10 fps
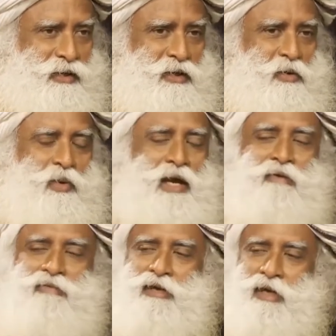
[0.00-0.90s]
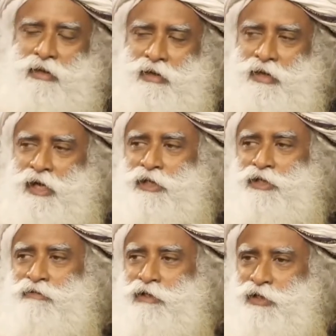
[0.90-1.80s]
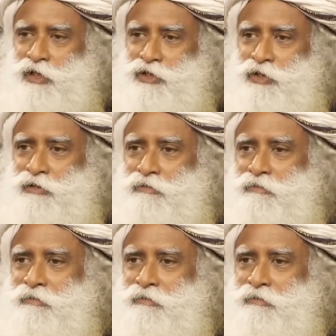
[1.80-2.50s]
we have created a great civilization,